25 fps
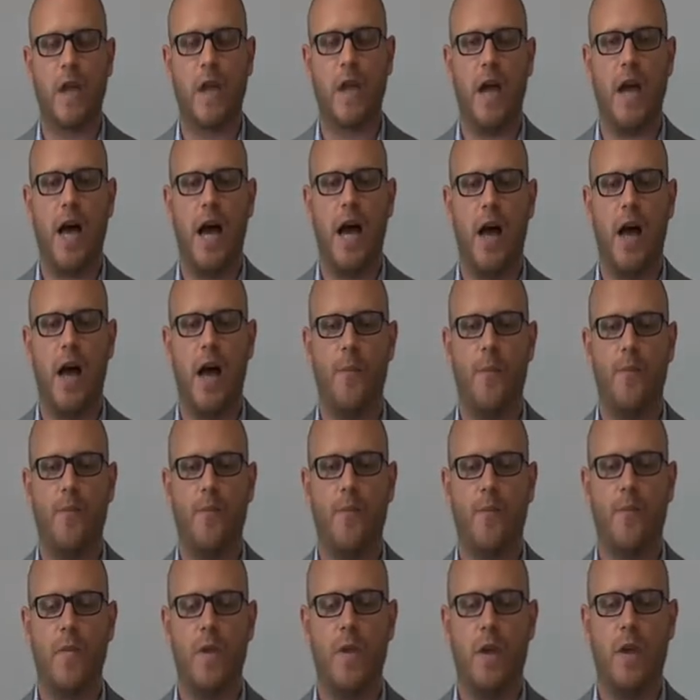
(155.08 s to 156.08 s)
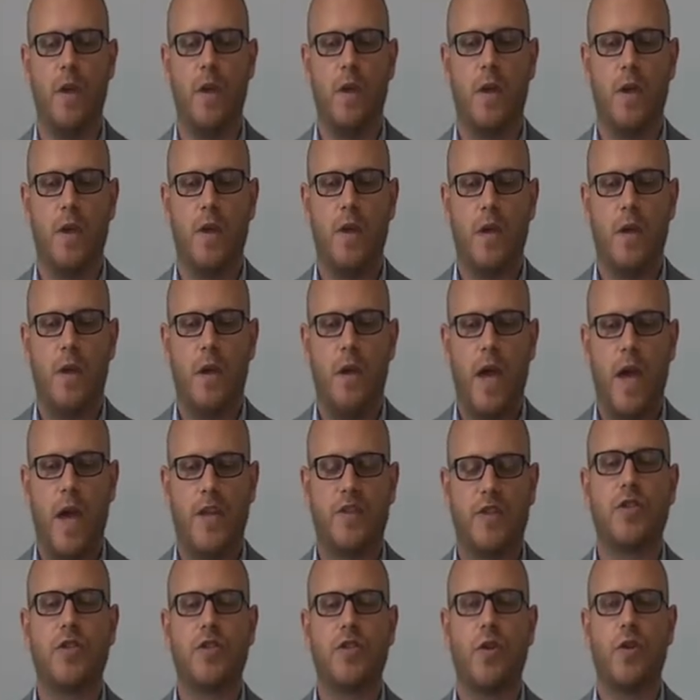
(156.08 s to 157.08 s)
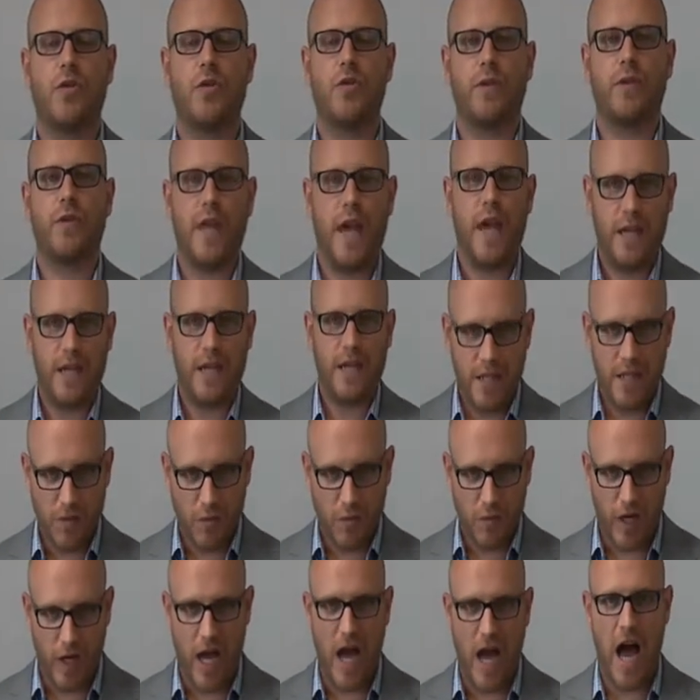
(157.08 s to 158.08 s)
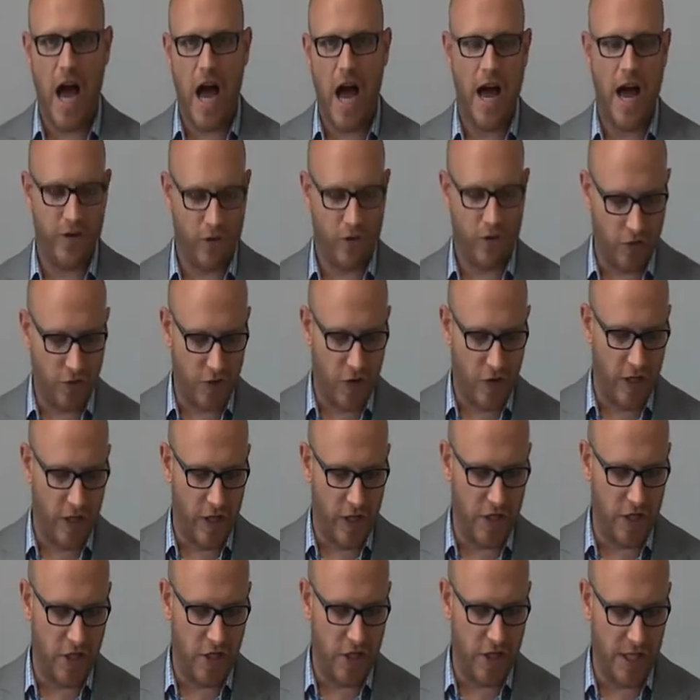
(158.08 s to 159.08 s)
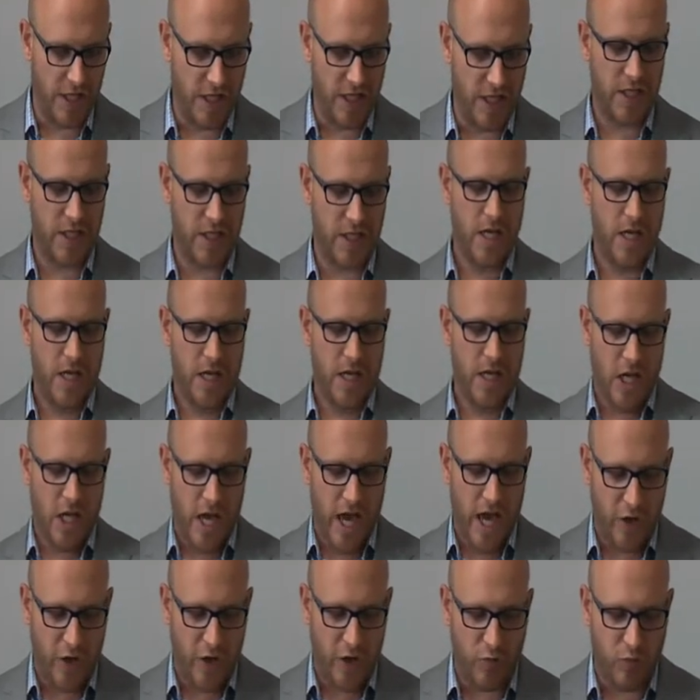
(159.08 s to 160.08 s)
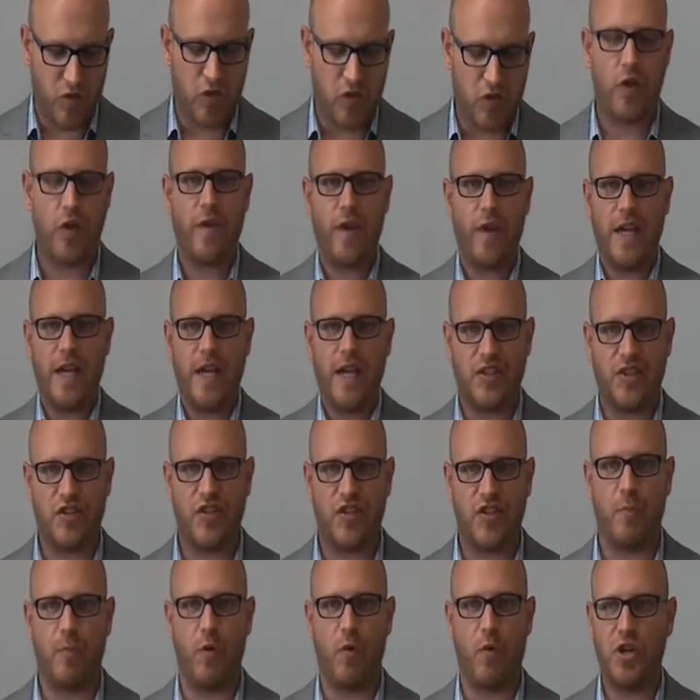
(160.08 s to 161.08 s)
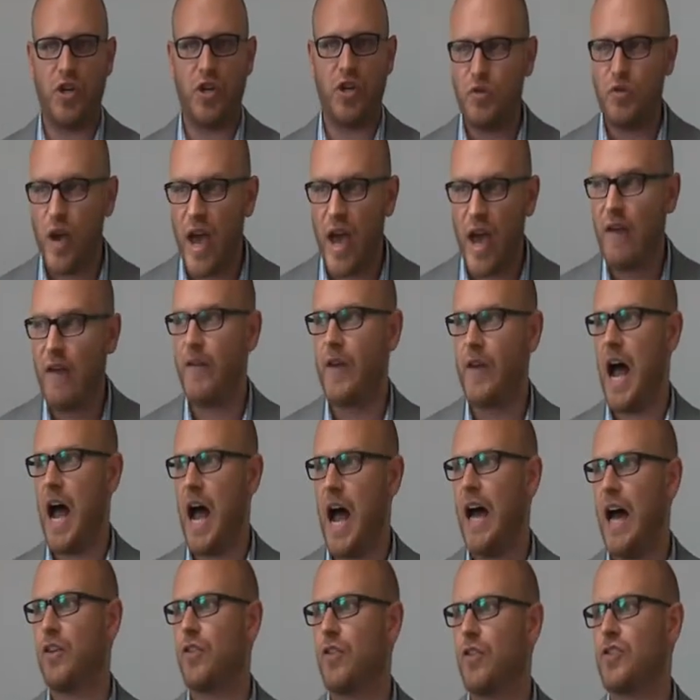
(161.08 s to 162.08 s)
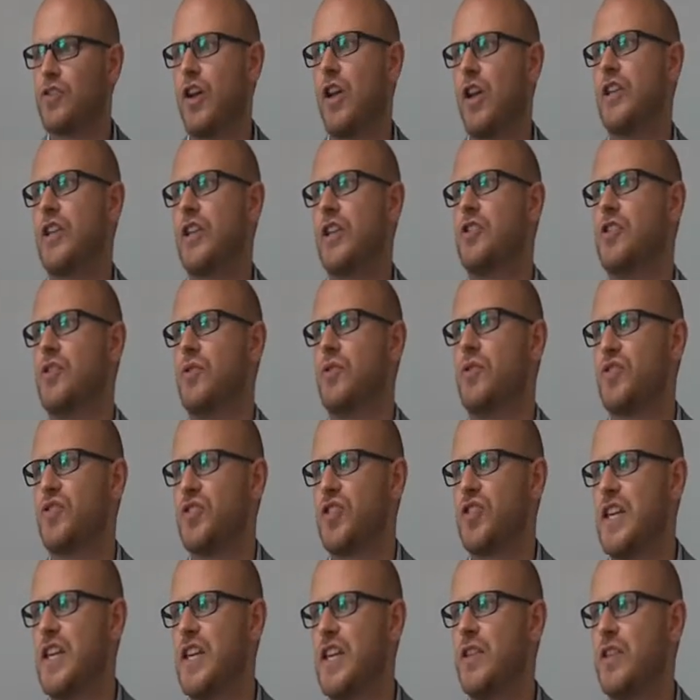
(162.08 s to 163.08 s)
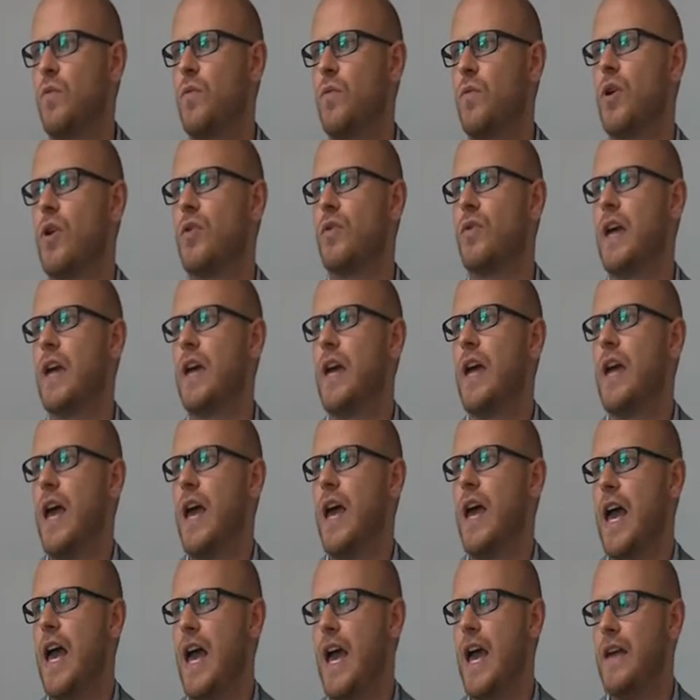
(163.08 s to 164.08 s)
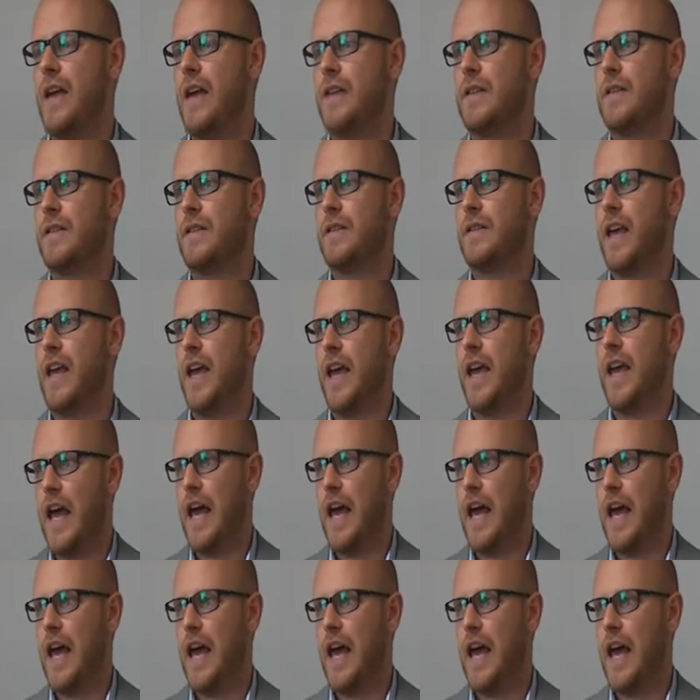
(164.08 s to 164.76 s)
And so that is what a hard ontology is. An observer is separate. When you have a hard ontology, you're seeing the world as